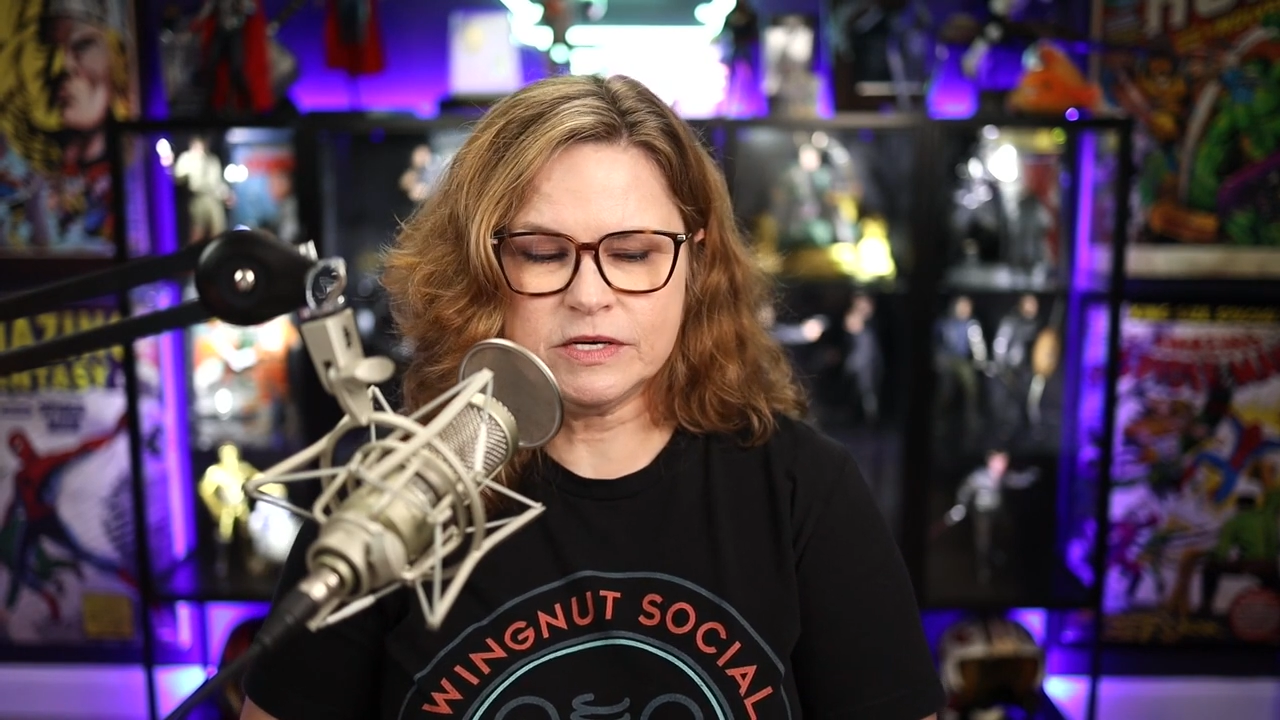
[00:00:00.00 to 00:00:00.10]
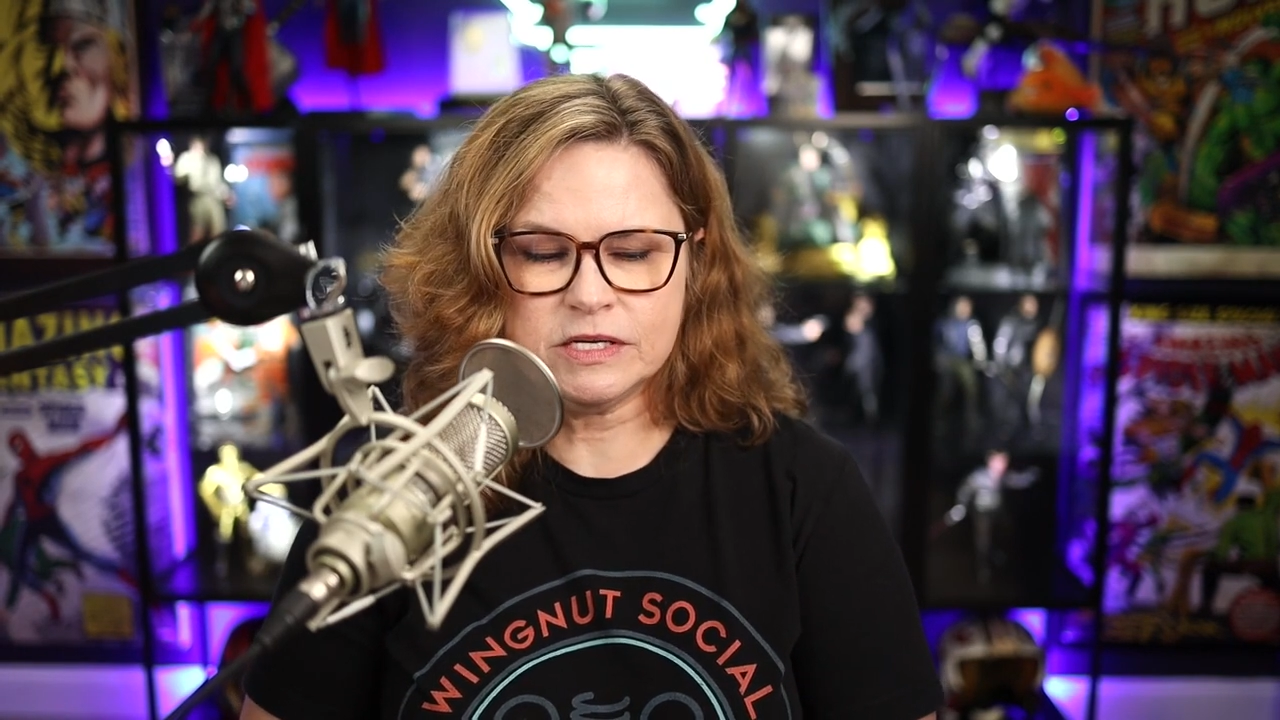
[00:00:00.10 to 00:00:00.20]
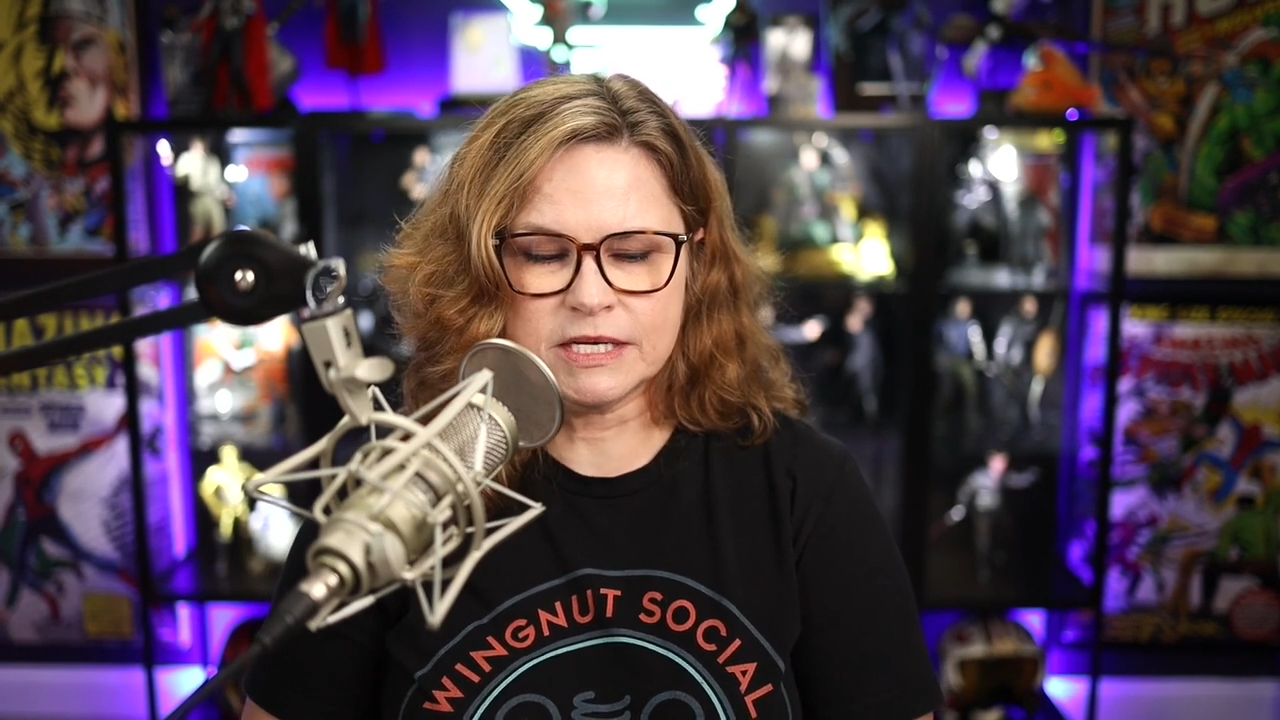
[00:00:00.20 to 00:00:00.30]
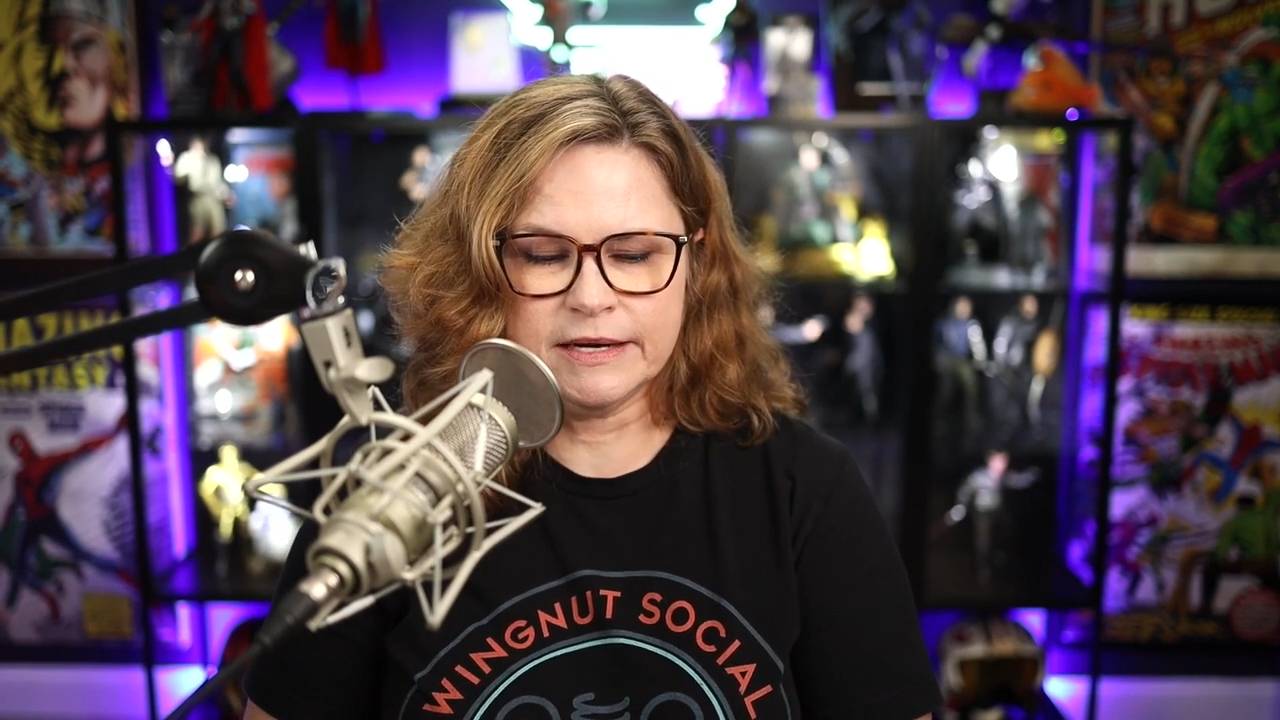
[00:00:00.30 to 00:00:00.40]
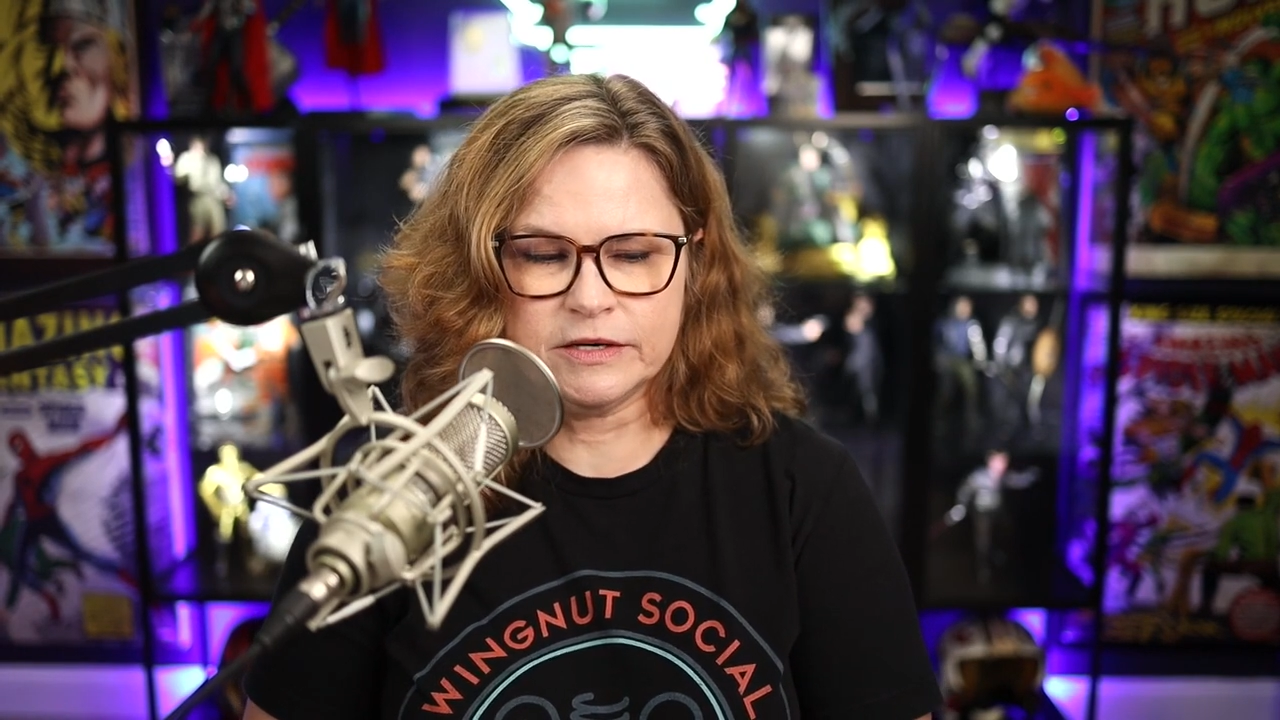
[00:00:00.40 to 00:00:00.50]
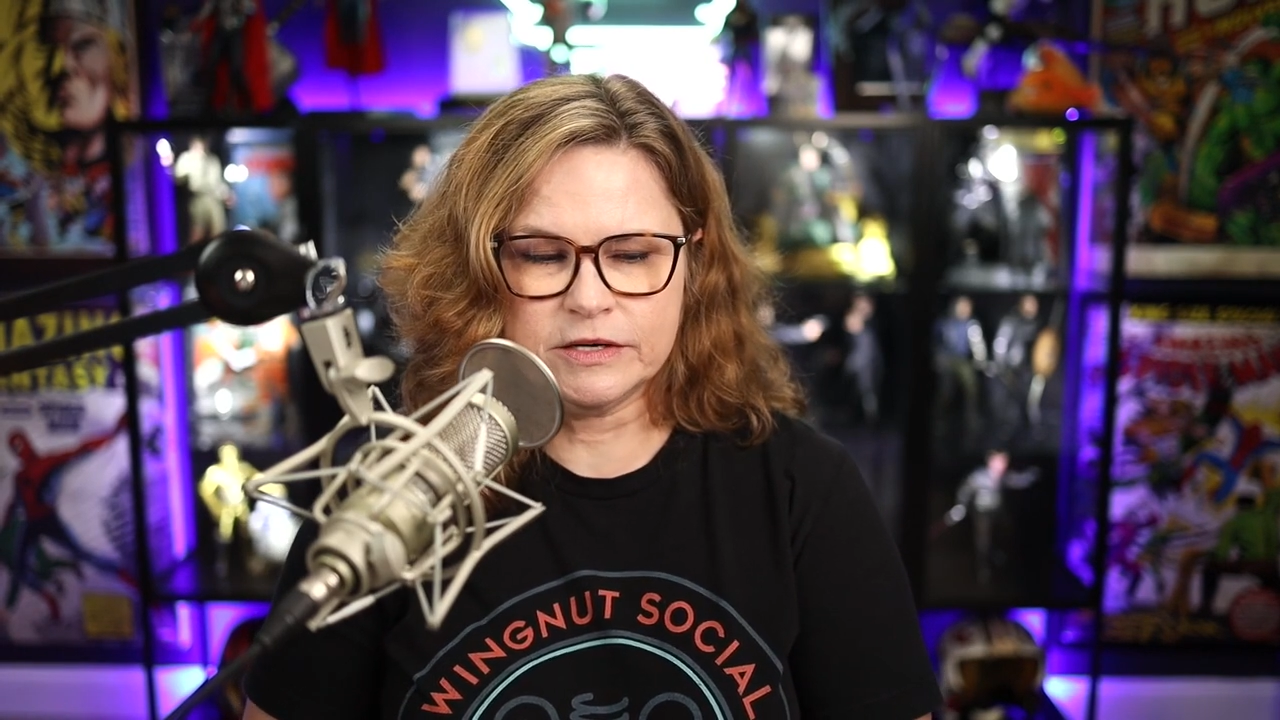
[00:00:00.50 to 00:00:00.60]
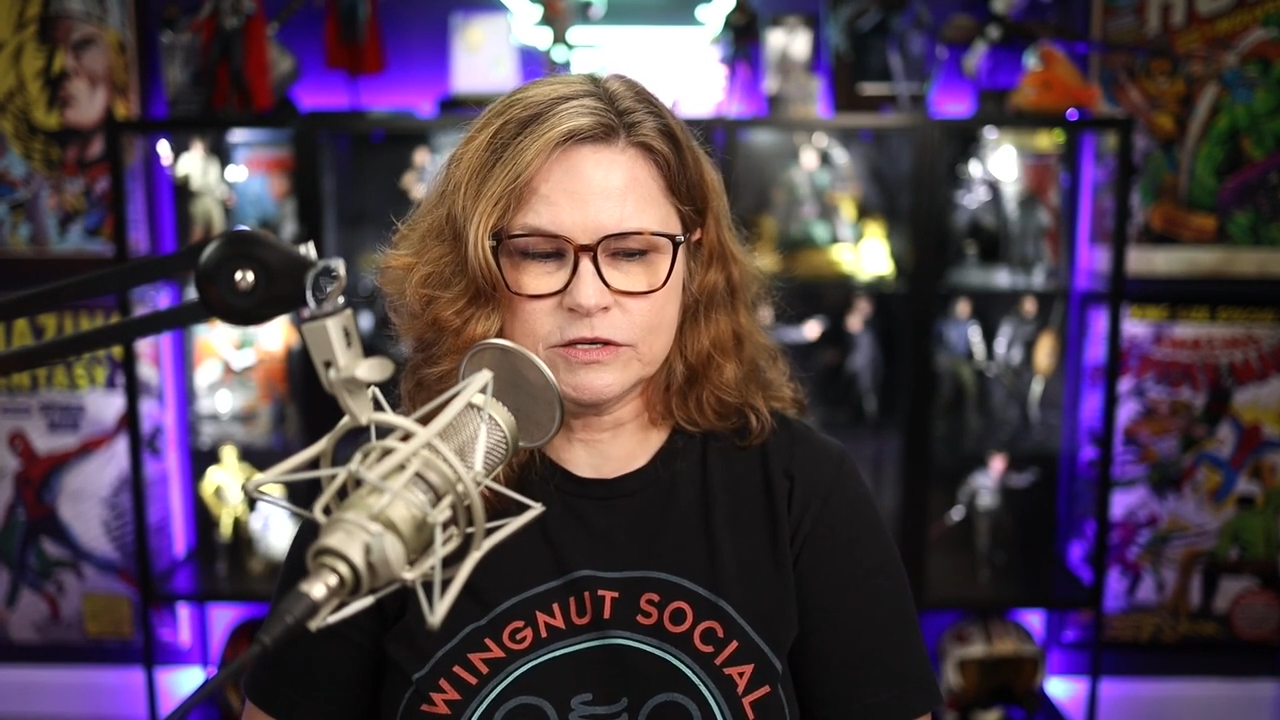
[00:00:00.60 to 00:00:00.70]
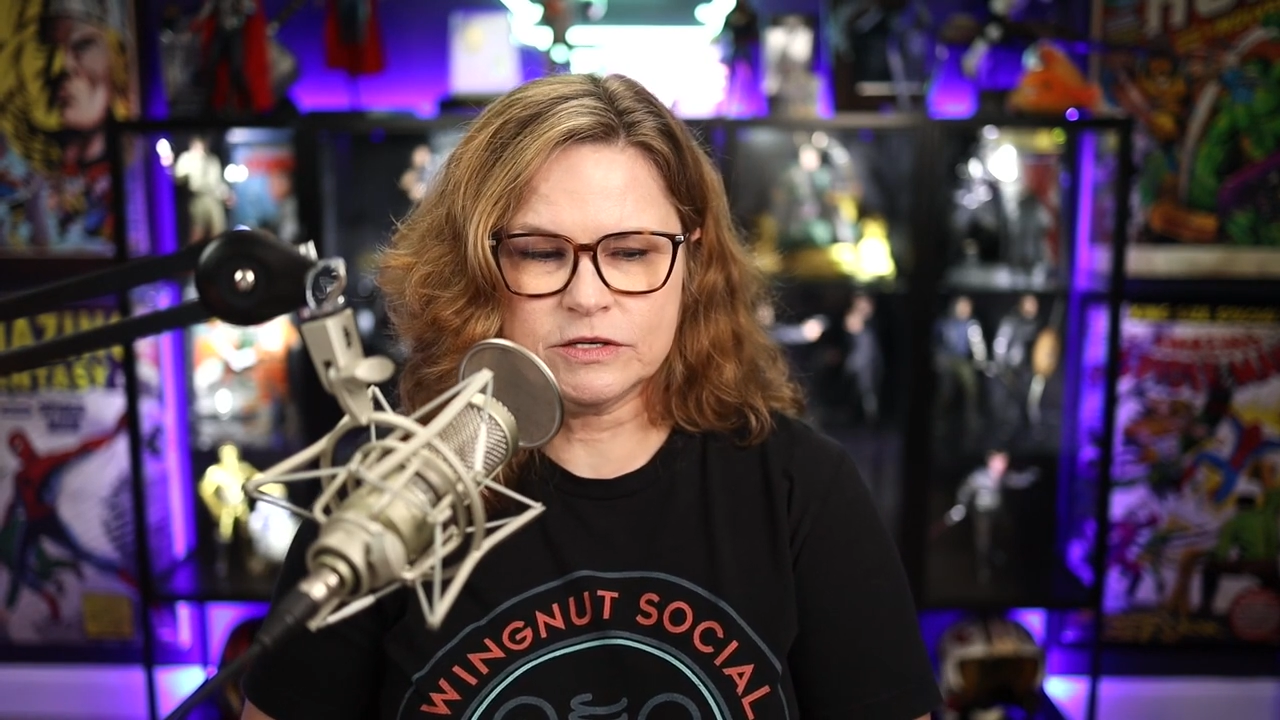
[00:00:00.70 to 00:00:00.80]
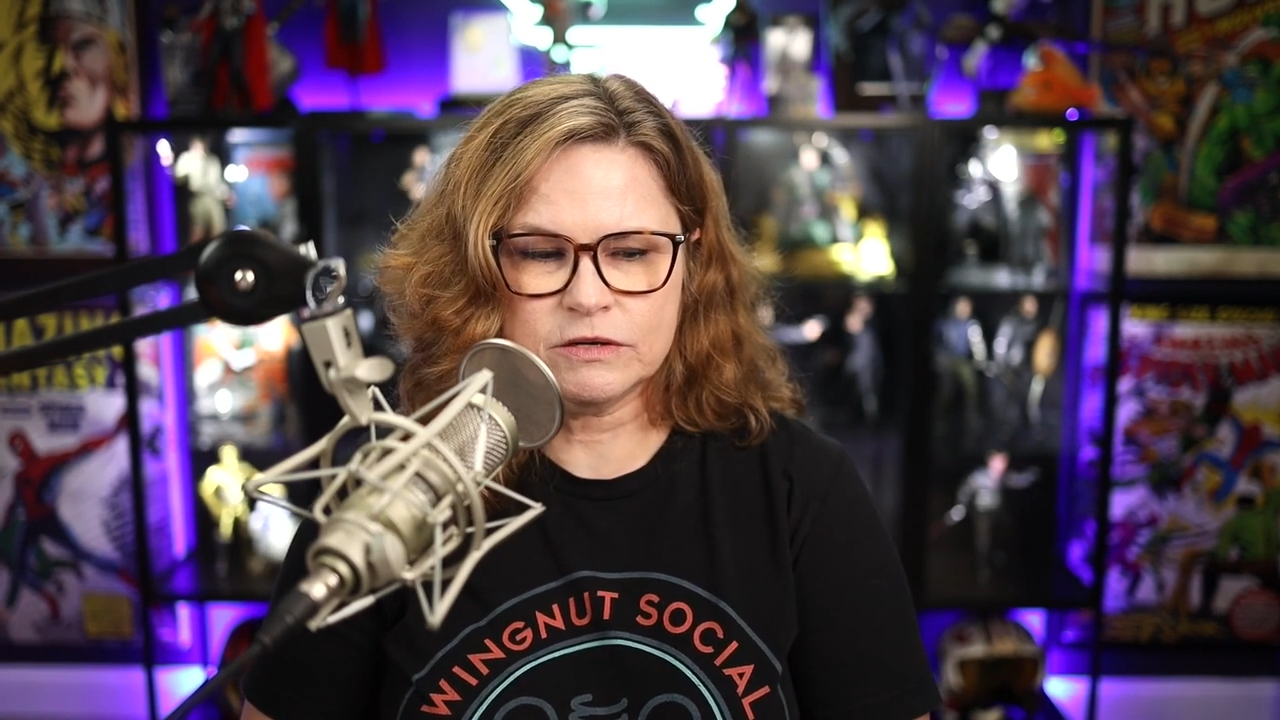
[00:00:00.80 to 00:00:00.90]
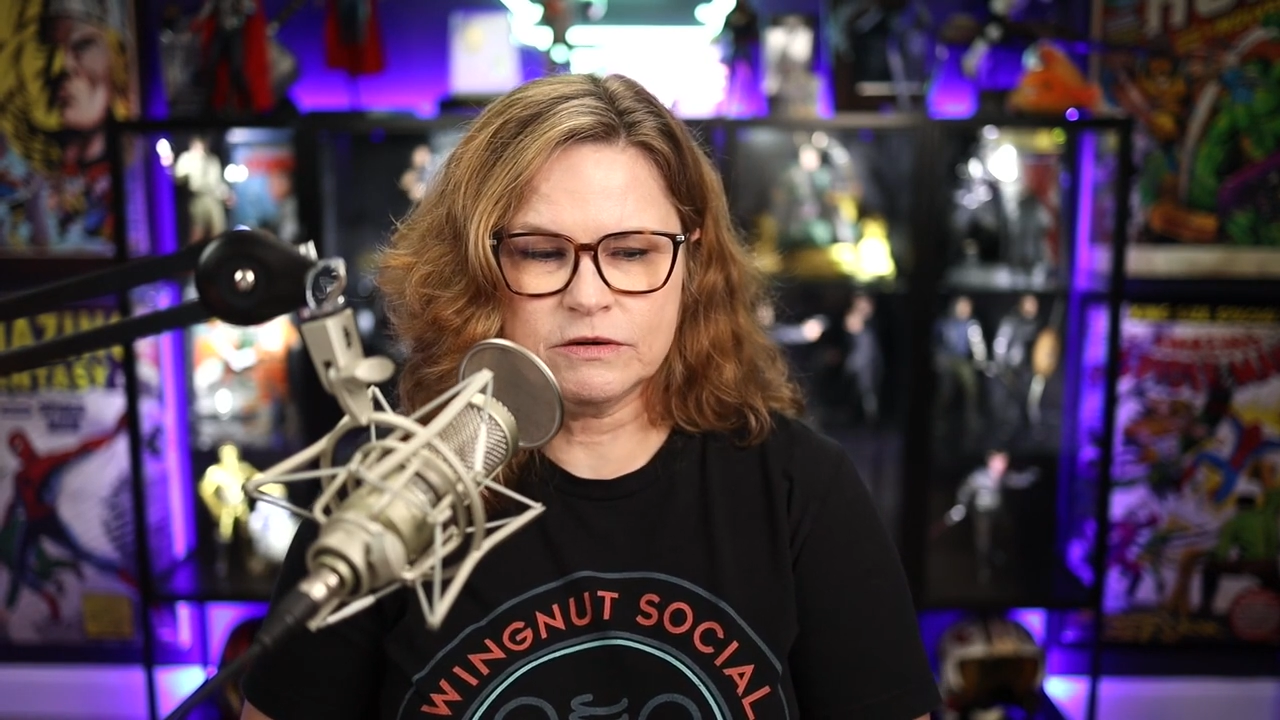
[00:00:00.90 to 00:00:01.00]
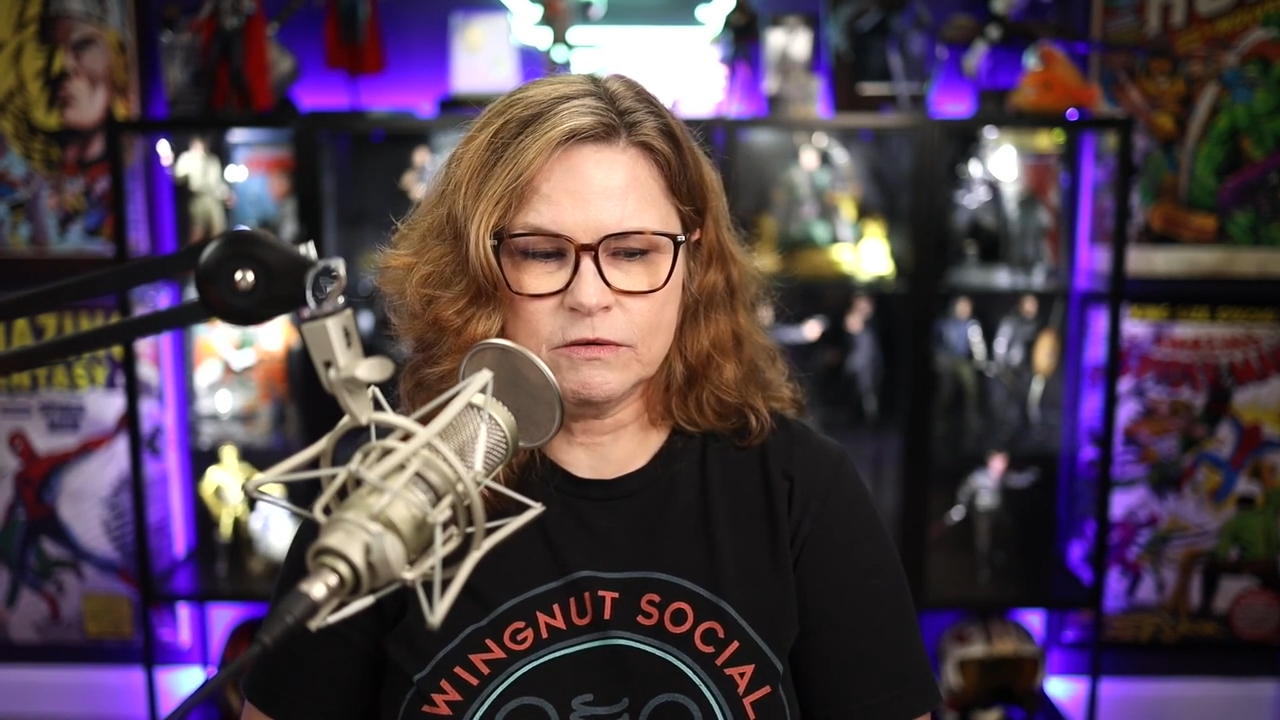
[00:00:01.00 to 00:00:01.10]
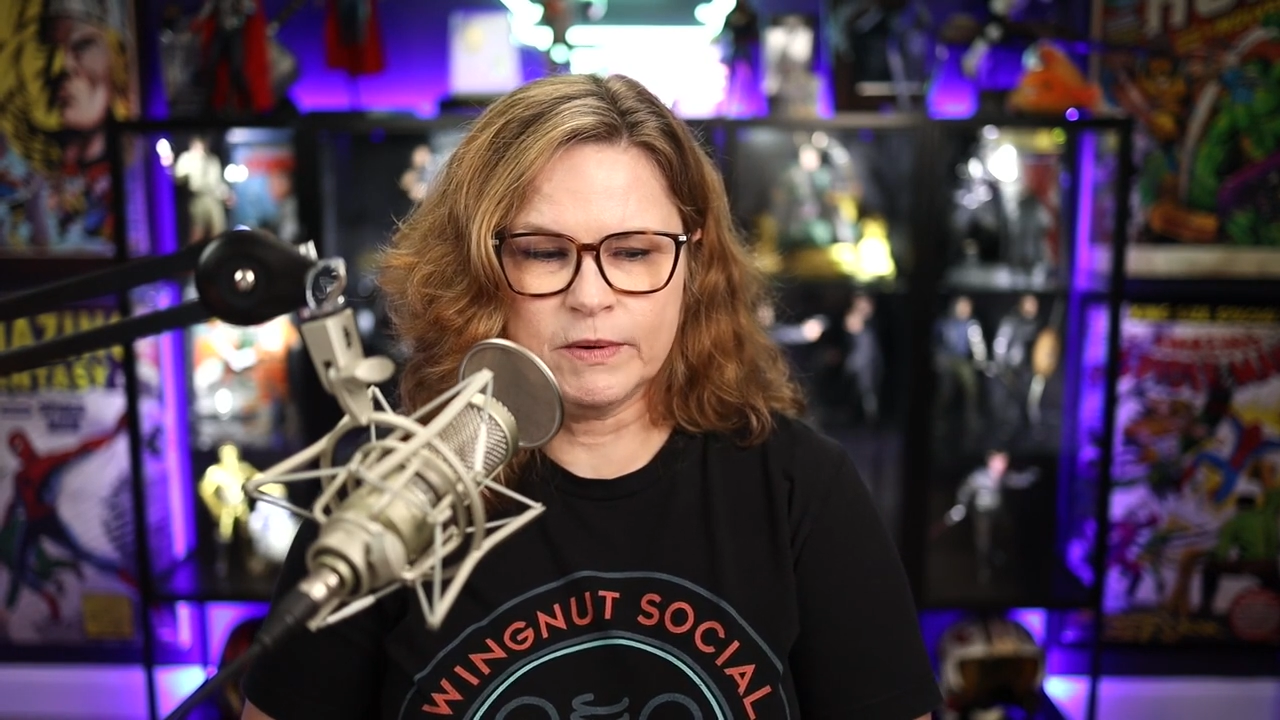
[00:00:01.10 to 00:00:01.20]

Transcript: designers